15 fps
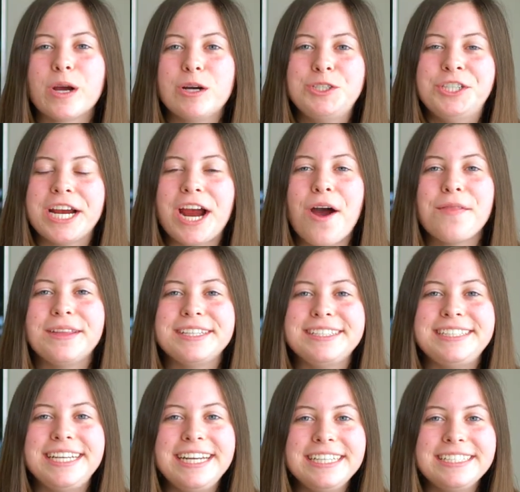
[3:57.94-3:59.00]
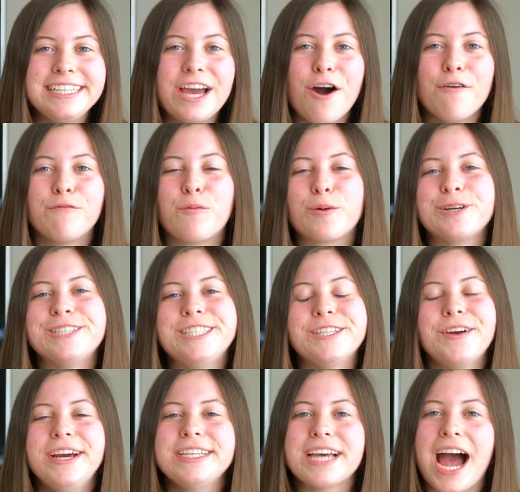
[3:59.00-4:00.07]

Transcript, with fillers: to go check out this TCL 4 Series,